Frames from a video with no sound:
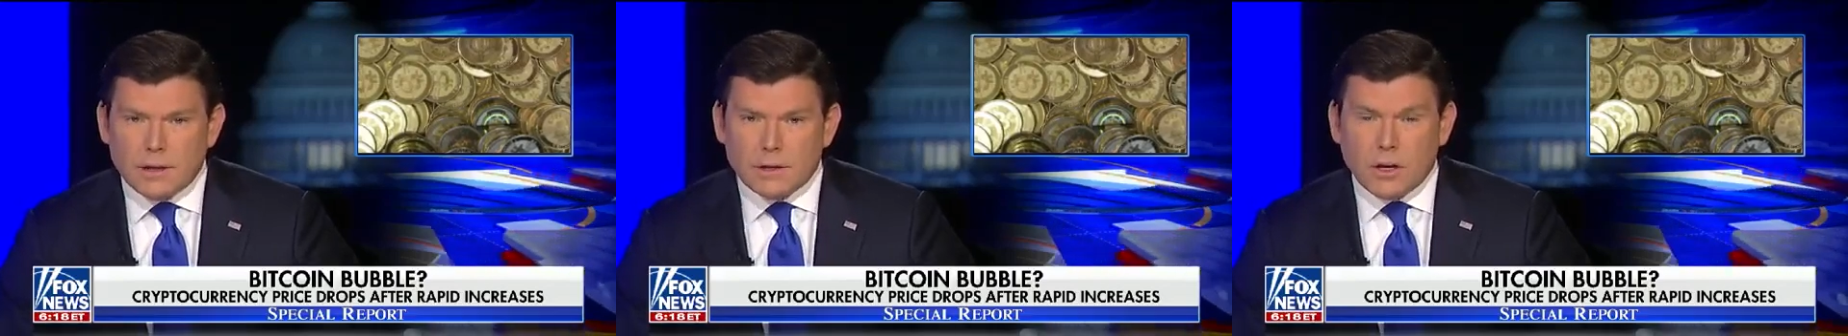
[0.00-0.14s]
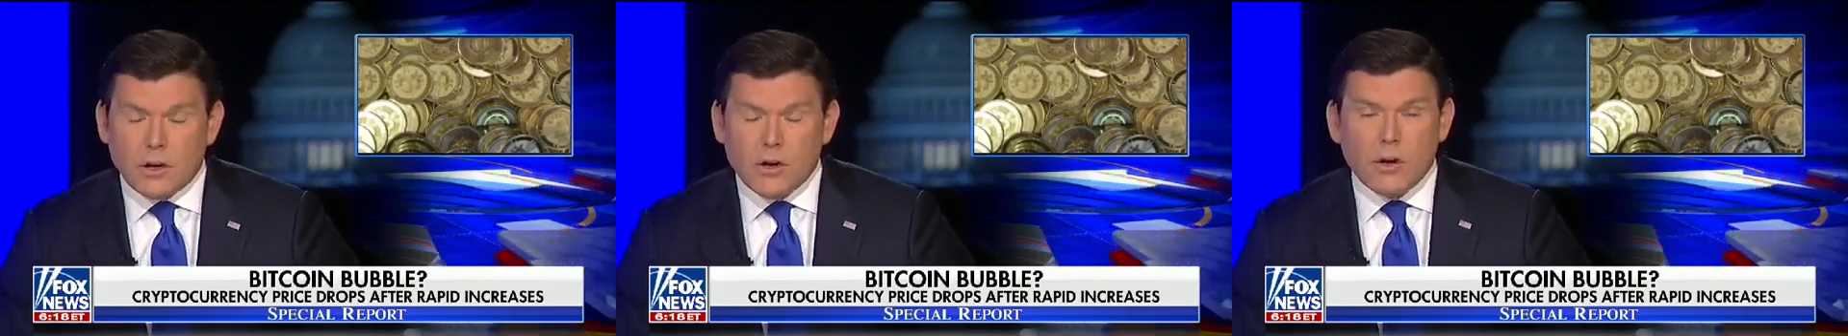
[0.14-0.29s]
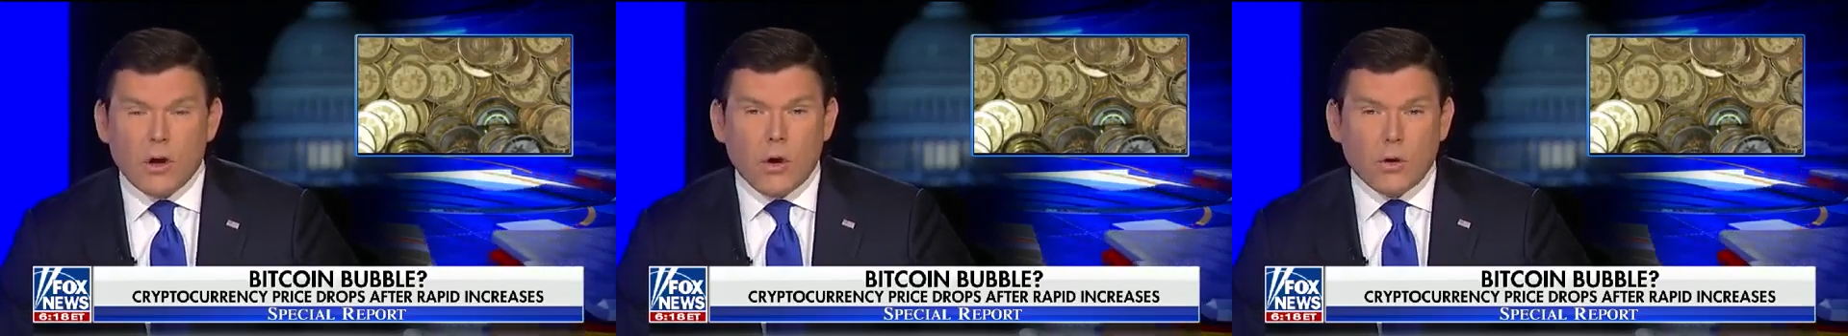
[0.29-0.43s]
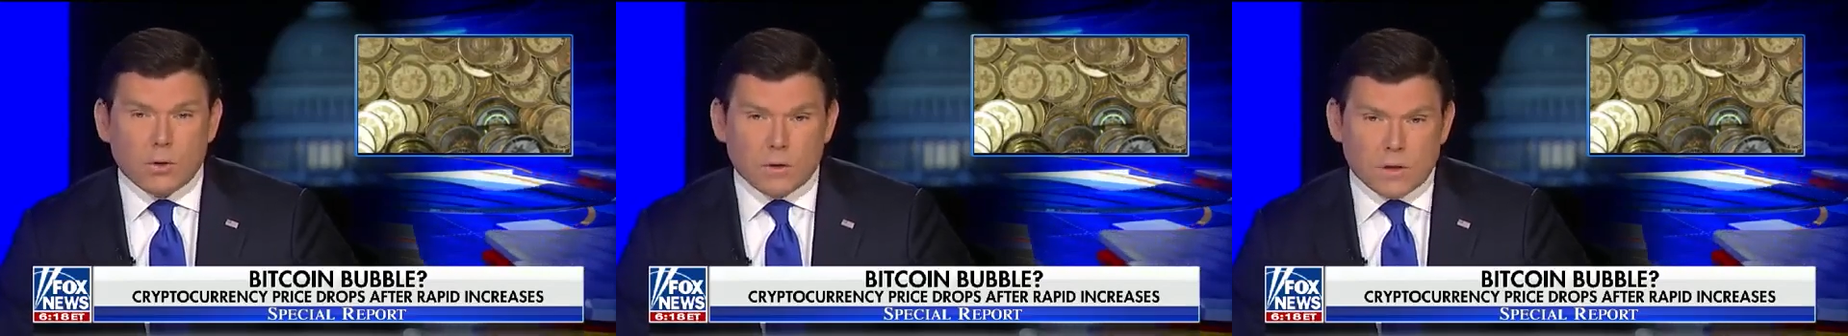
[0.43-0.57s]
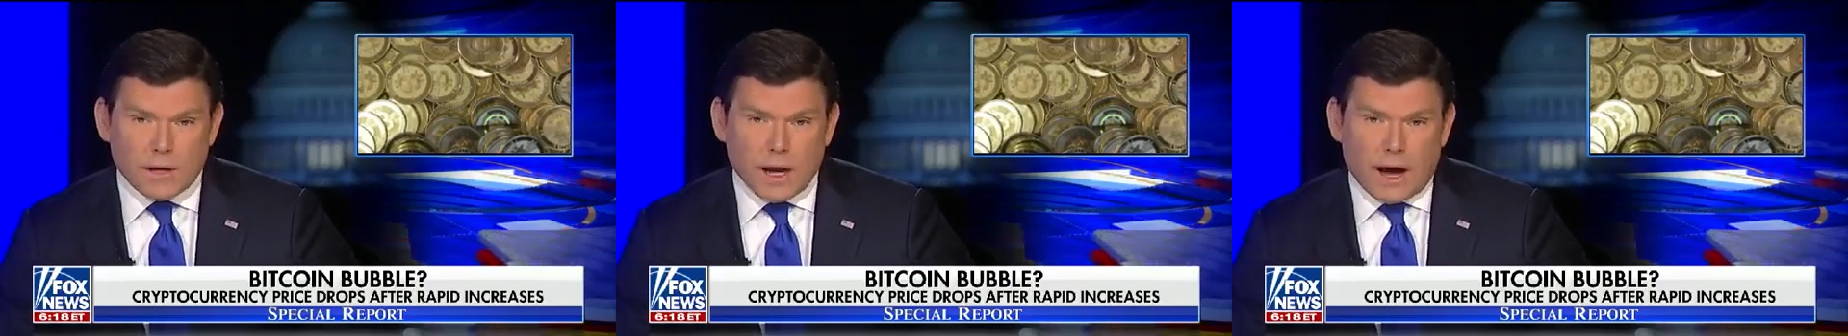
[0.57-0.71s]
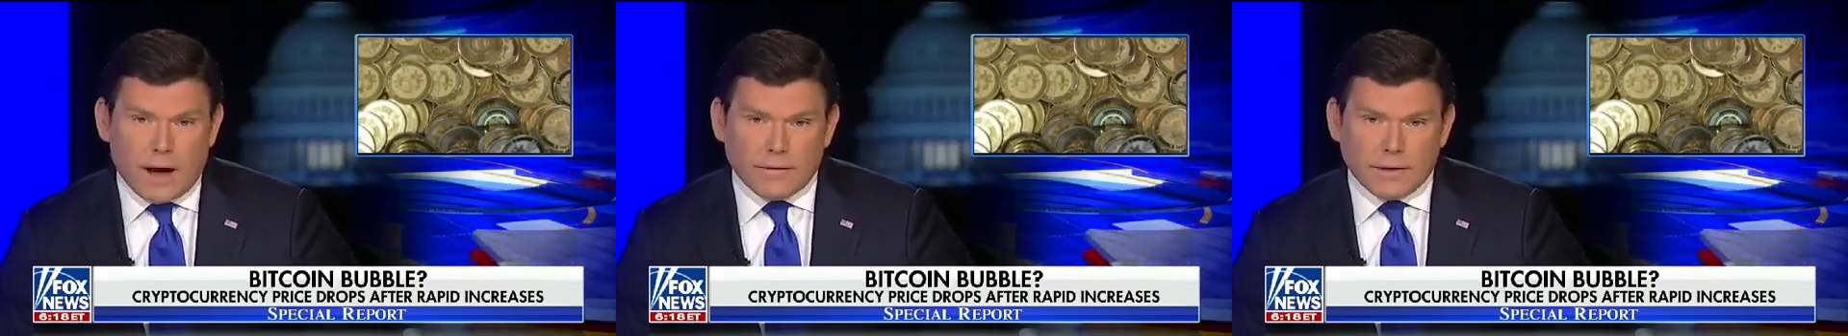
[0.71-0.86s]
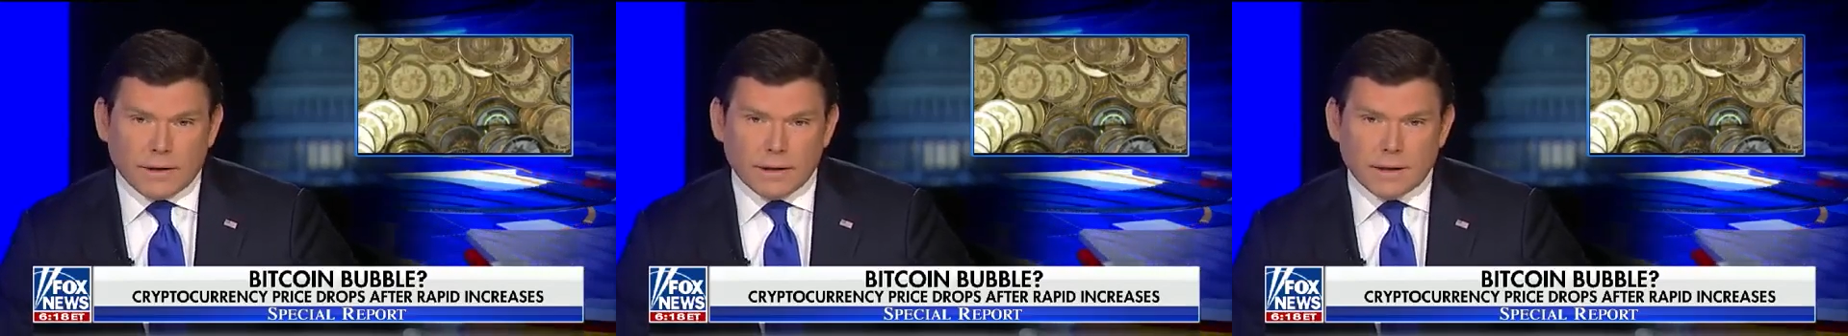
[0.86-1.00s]
to
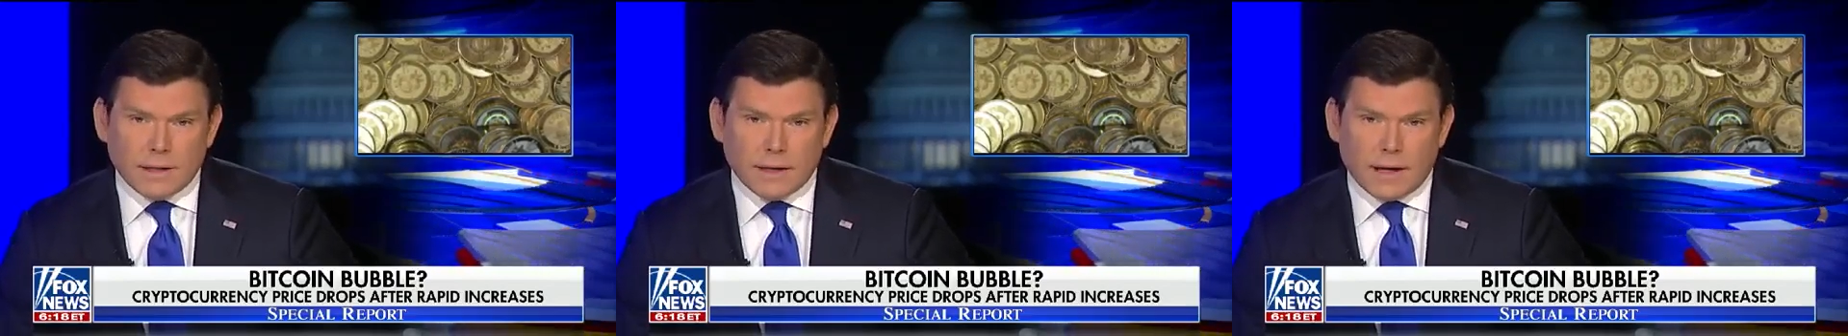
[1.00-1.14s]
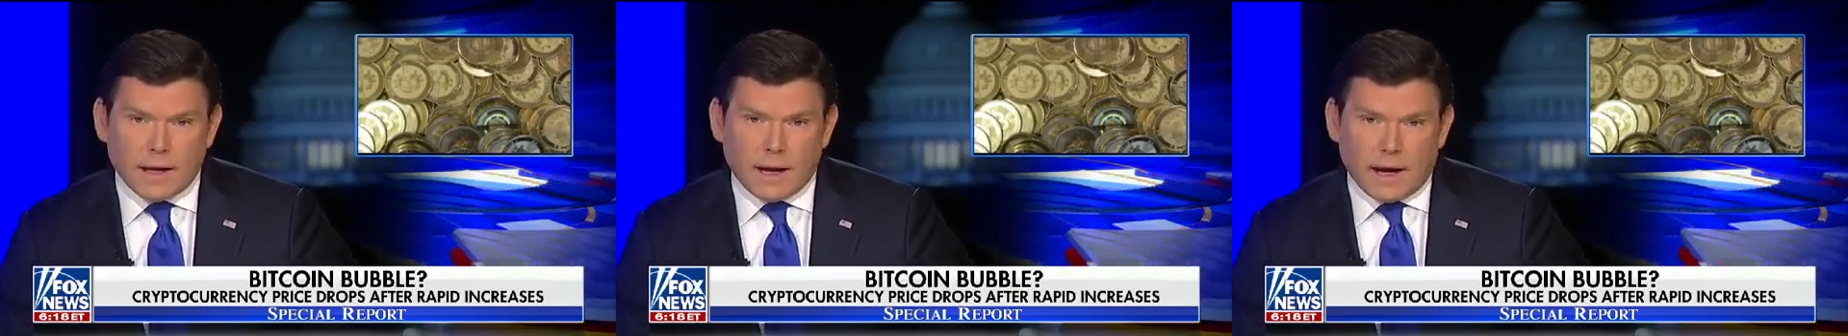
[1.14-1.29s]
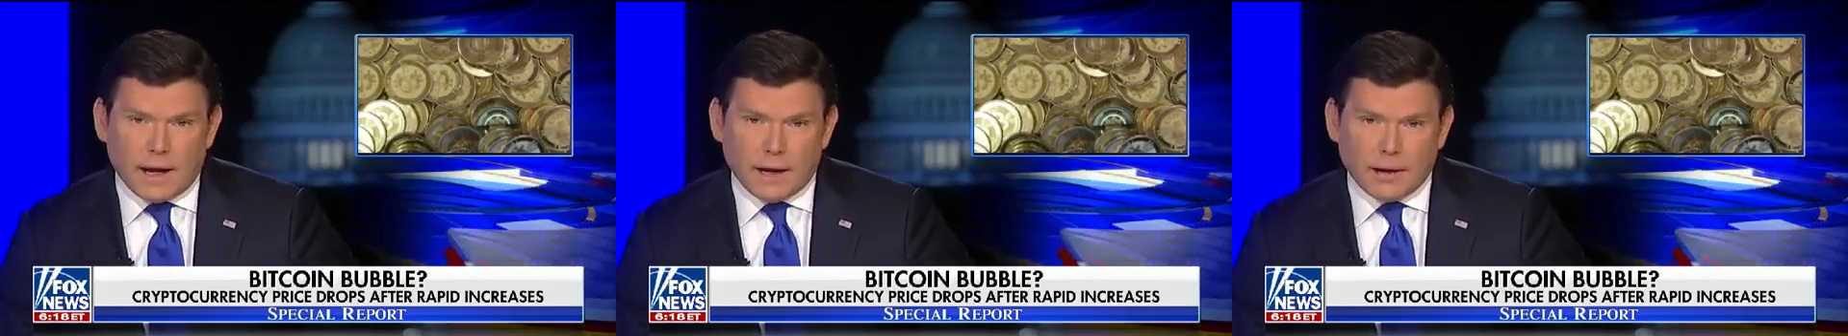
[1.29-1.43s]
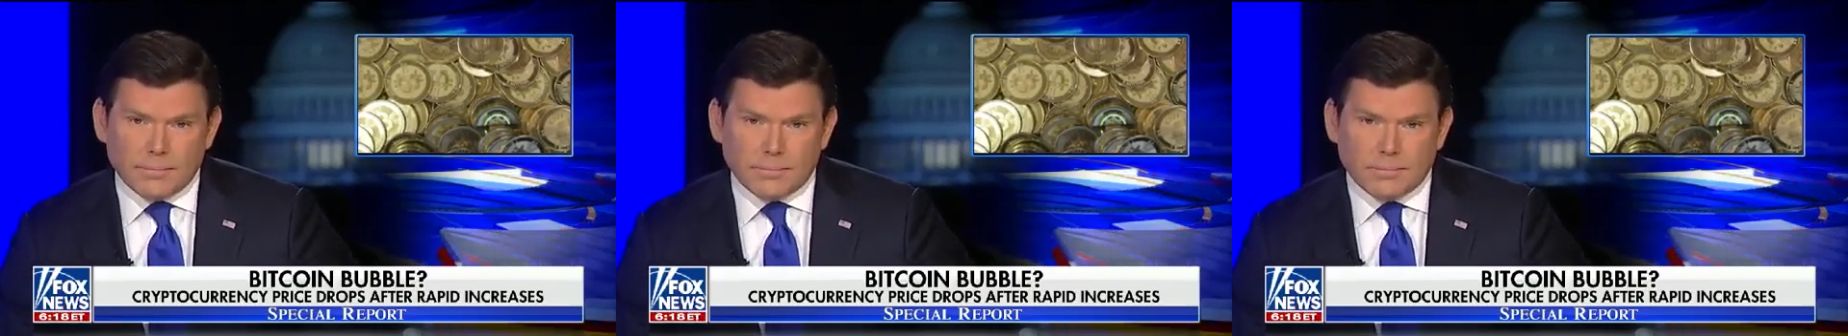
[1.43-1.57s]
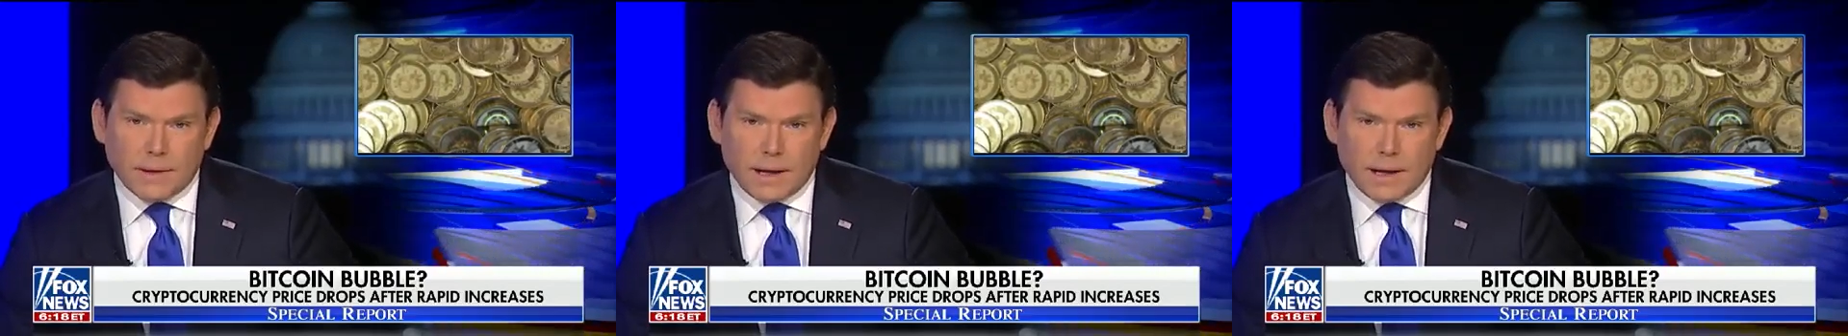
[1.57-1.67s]
nosediving today.